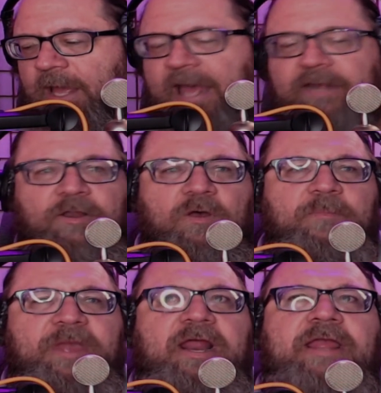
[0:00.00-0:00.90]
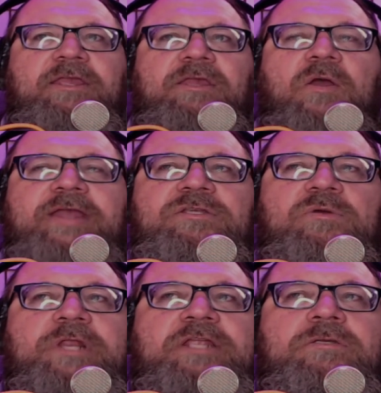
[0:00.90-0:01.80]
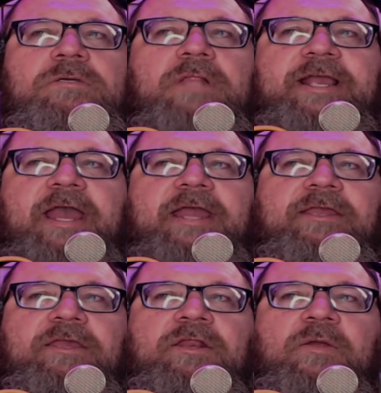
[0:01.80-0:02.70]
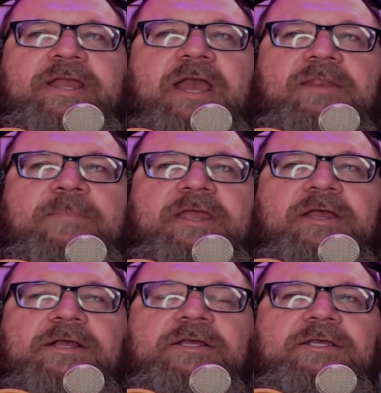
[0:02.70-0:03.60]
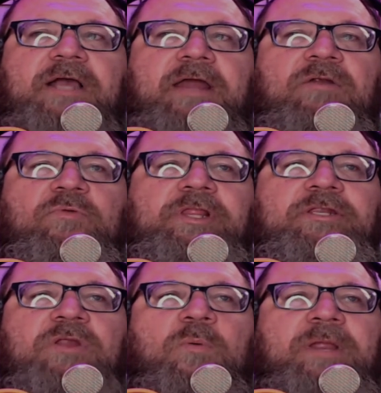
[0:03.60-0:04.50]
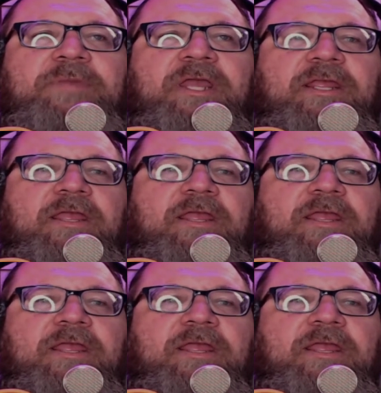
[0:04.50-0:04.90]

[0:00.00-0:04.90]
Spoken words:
I don't know, man. I do what I do. Like I kind of I don't really know what I'm getting